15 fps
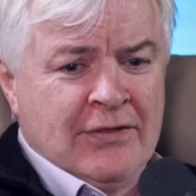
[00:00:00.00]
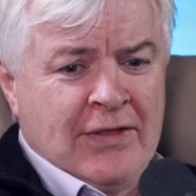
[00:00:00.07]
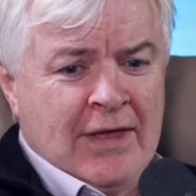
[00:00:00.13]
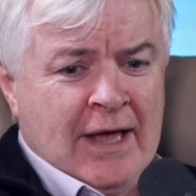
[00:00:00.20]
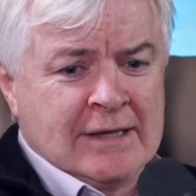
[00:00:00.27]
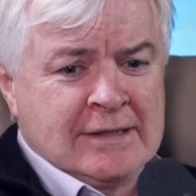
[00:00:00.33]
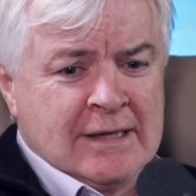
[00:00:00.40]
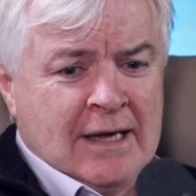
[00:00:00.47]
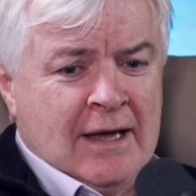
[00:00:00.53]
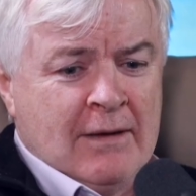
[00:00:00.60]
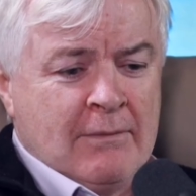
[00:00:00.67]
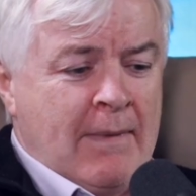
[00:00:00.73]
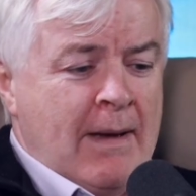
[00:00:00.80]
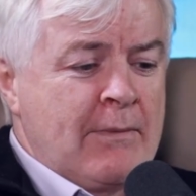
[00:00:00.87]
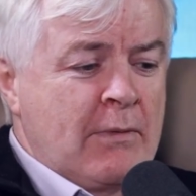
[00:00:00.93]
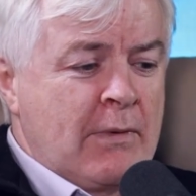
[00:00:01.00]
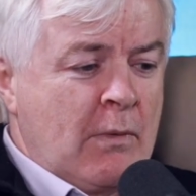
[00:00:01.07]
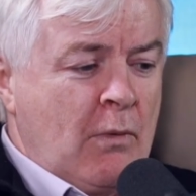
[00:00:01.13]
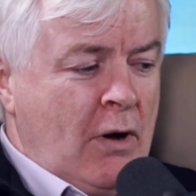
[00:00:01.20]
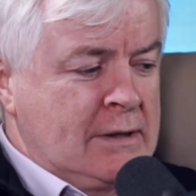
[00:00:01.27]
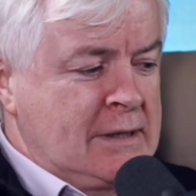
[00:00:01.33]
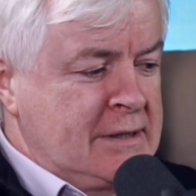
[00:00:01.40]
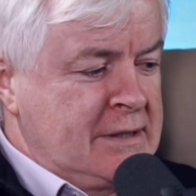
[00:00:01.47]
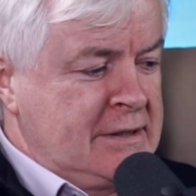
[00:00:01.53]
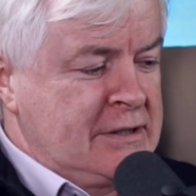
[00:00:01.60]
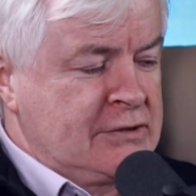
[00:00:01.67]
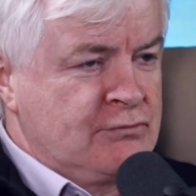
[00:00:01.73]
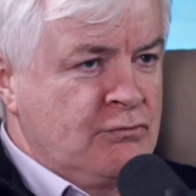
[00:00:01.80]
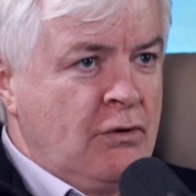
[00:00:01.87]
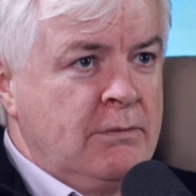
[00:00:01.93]
that uh, I remember we walked into
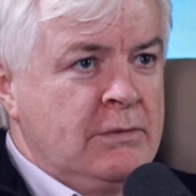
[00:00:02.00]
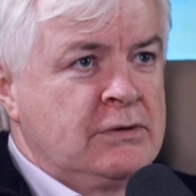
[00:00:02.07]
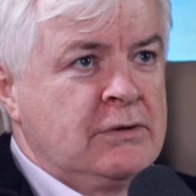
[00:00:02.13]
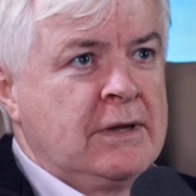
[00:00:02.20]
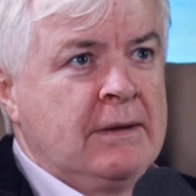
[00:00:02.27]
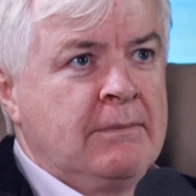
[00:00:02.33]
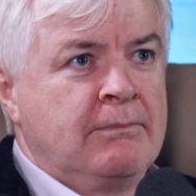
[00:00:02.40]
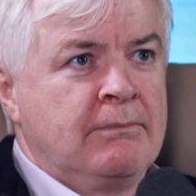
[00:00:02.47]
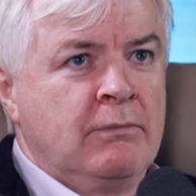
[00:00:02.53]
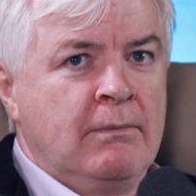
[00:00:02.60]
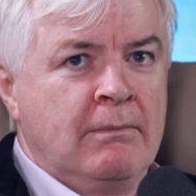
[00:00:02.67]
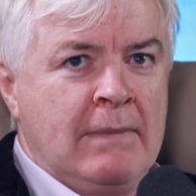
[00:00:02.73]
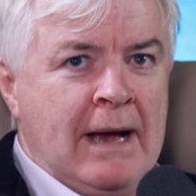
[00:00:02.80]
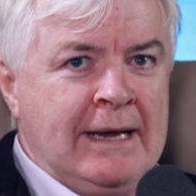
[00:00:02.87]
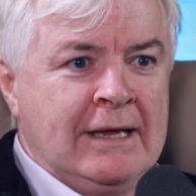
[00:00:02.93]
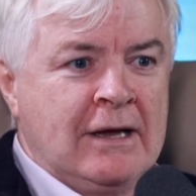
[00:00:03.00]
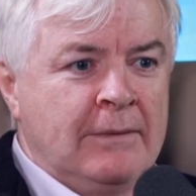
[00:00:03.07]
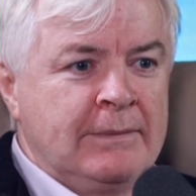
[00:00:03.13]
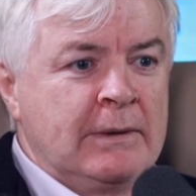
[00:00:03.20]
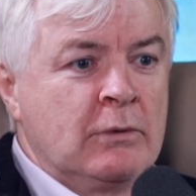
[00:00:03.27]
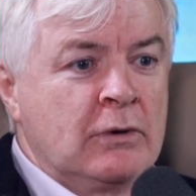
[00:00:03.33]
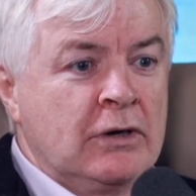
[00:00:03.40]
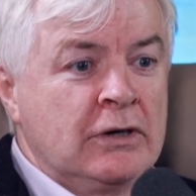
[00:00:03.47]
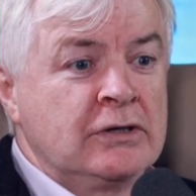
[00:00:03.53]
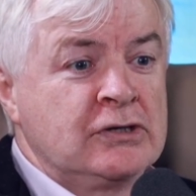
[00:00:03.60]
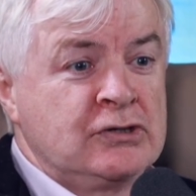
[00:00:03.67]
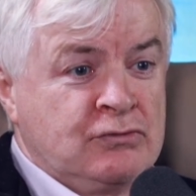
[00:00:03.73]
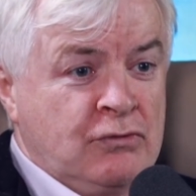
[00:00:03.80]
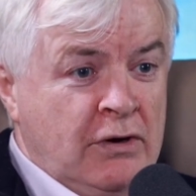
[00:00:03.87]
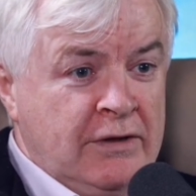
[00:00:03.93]
this room. So the mining company were going to
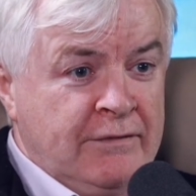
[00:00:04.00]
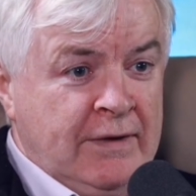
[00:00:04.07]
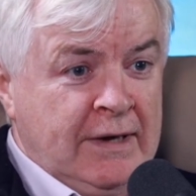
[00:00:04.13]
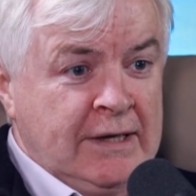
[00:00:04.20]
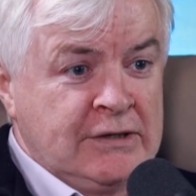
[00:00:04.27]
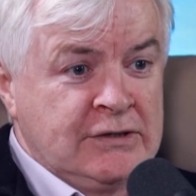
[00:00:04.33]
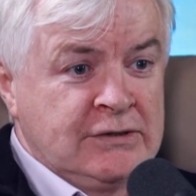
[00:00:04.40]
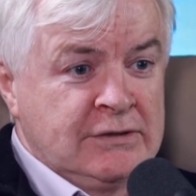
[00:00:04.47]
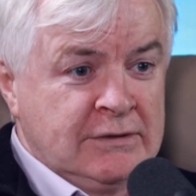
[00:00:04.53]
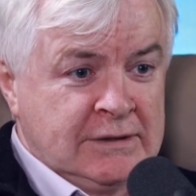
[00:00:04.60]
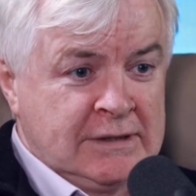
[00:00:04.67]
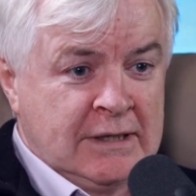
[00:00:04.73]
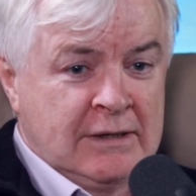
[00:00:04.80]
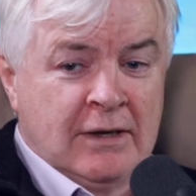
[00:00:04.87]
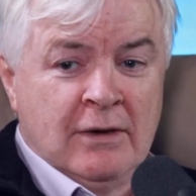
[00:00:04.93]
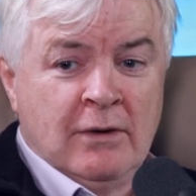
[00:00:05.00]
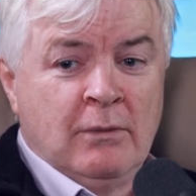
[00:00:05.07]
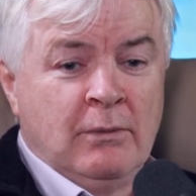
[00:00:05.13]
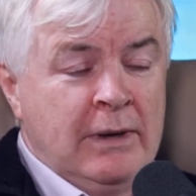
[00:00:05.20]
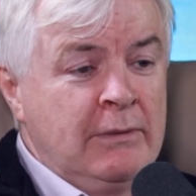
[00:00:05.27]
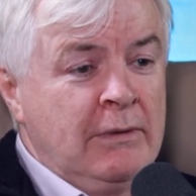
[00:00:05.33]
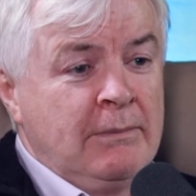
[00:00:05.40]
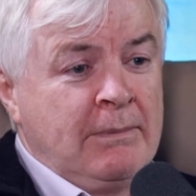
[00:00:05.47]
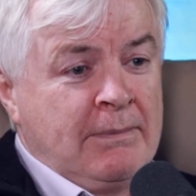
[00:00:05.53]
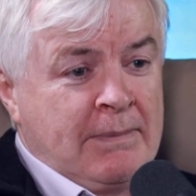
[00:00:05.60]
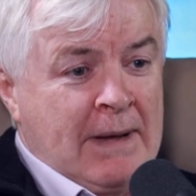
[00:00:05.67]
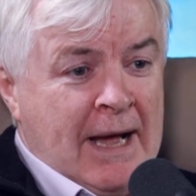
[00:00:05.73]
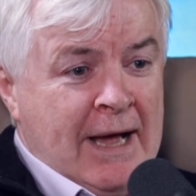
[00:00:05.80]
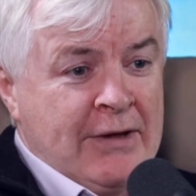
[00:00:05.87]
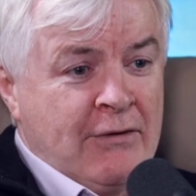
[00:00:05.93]
destroy the village. Said we will
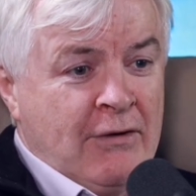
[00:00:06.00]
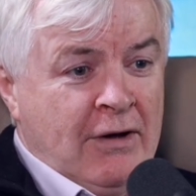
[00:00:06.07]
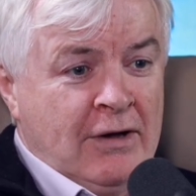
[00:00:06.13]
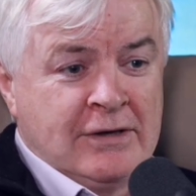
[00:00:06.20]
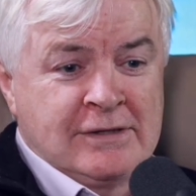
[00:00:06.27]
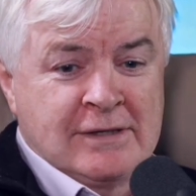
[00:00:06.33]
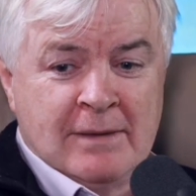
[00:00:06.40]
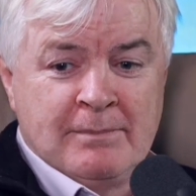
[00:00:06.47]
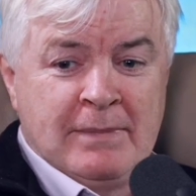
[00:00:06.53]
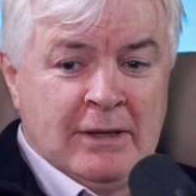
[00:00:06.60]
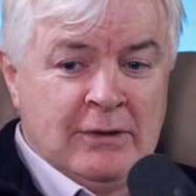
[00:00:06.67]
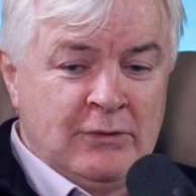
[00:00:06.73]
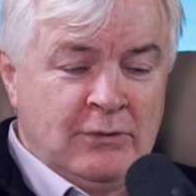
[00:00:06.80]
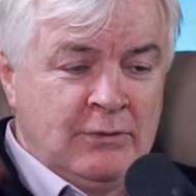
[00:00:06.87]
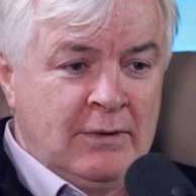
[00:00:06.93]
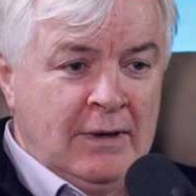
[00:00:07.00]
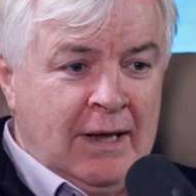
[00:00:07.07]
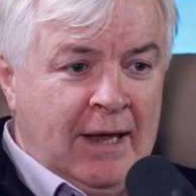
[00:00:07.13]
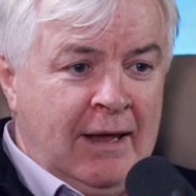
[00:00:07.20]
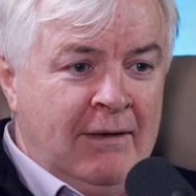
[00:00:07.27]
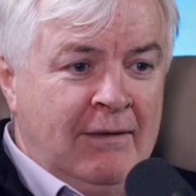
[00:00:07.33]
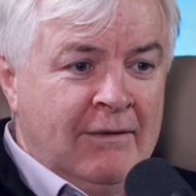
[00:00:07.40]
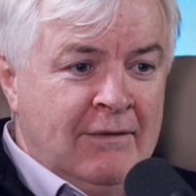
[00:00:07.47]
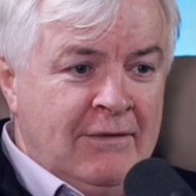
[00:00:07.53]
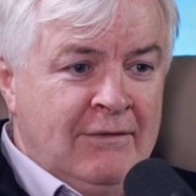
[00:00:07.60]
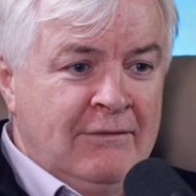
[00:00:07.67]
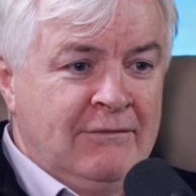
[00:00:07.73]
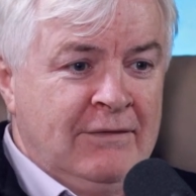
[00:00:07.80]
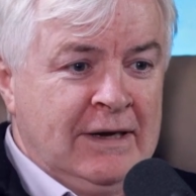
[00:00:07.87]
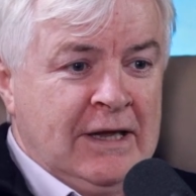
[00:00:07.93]
buy your house and build you a
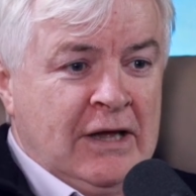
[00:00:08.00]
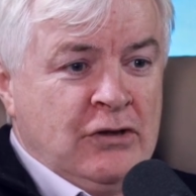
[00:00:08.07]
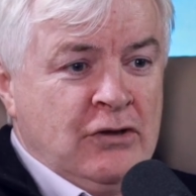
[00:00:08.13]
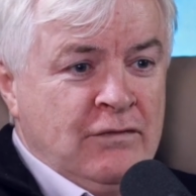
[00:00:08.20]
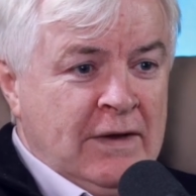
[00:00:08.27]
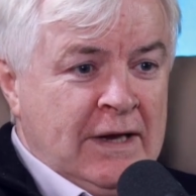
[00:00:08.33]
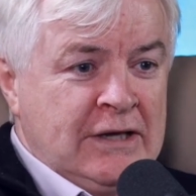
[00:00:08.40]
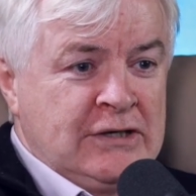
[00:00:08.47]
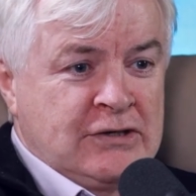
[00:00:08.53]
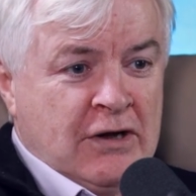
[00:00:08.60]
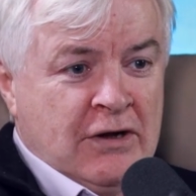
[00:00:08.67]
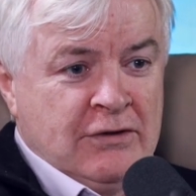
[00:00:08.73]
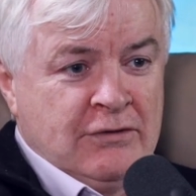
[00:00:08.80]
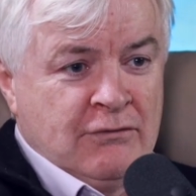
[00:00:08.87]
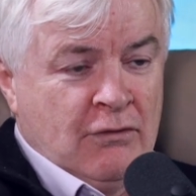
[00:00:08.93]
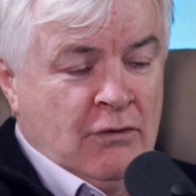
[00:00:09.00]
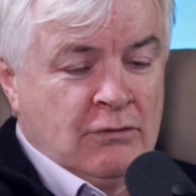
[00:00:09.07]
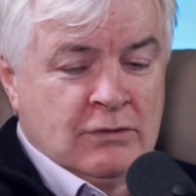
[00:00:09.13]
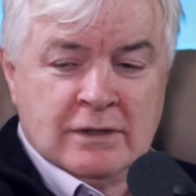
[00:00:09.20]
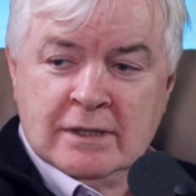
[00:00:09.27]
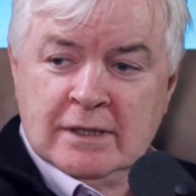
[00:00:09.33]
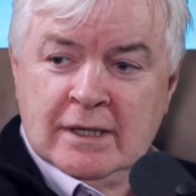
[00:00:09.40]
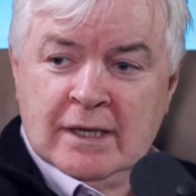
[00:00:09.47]
village, a new village down the road.